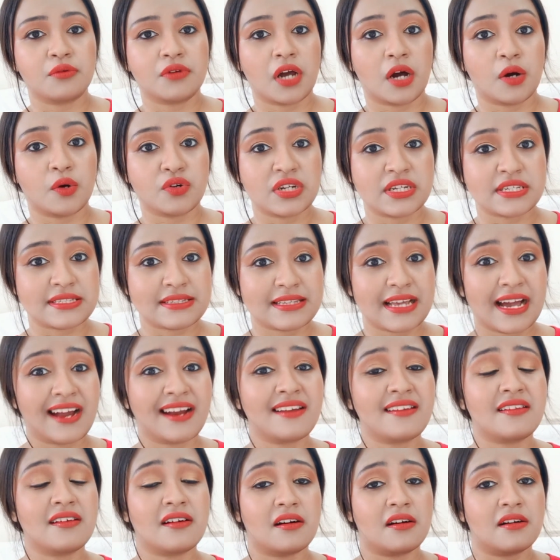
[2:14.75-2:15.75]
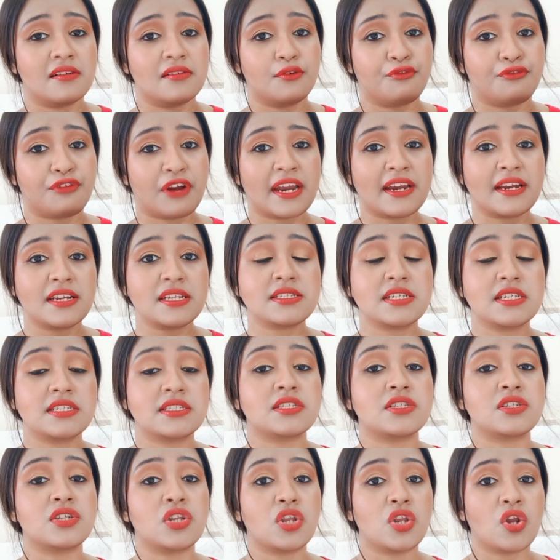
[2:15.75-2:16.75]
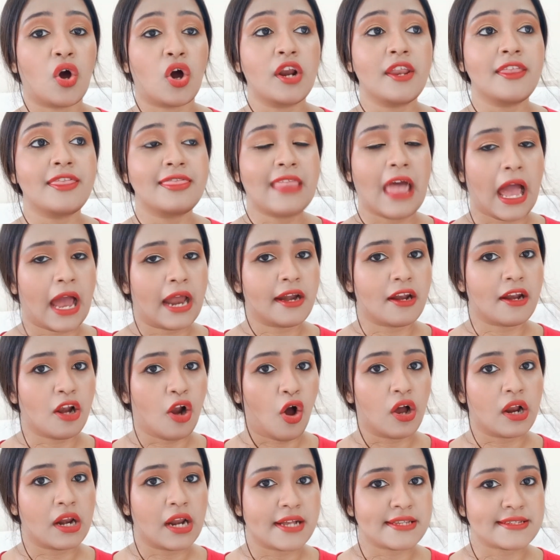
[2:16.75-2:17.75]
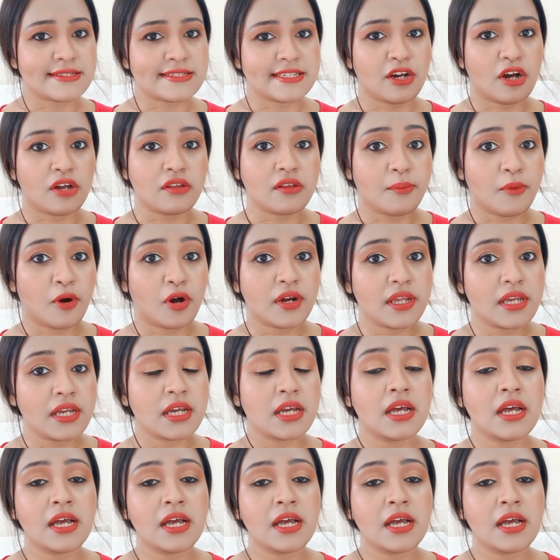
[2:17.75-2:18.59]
out is that the fragrance is not that long lasting on the body.